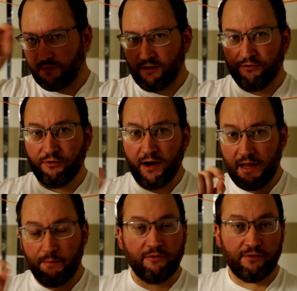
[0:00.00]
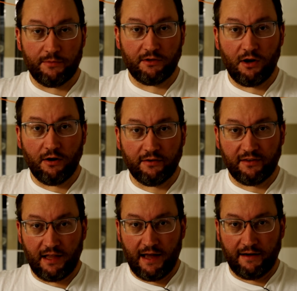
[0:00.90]
frame from the dark
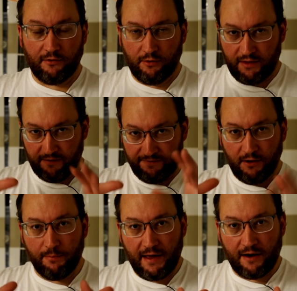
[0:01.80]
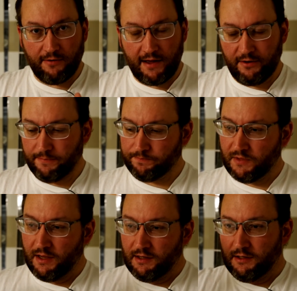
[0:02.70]
slide, or the film back rather.
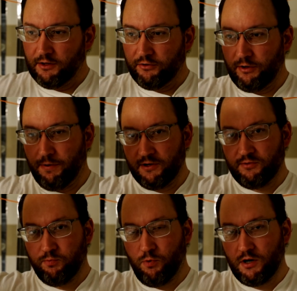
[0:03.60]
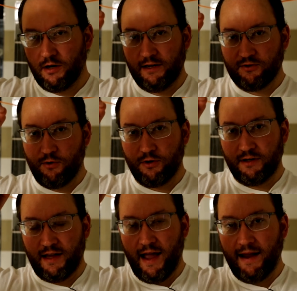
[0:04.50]
So you punch one on each corner
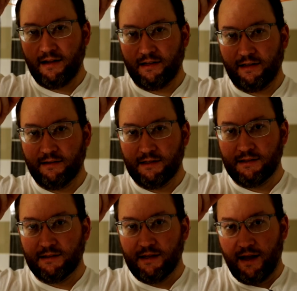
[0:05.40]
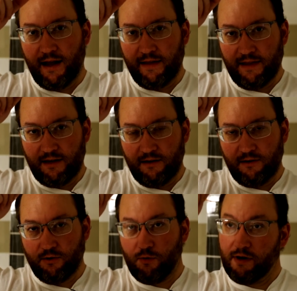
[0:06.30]
diagonally, and then
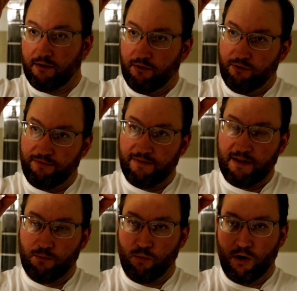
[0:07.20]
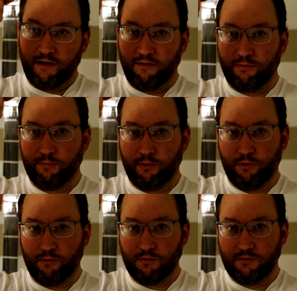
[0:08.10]
you're going to feed one
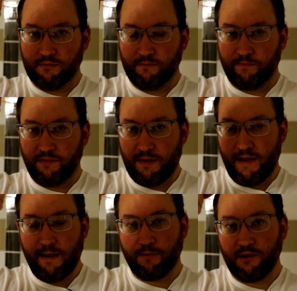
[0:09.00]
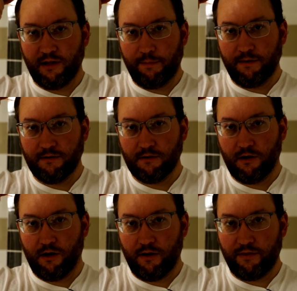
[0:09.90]
through the paper clip
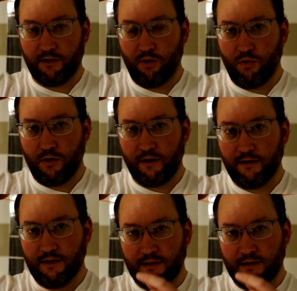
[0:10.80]
on the cord,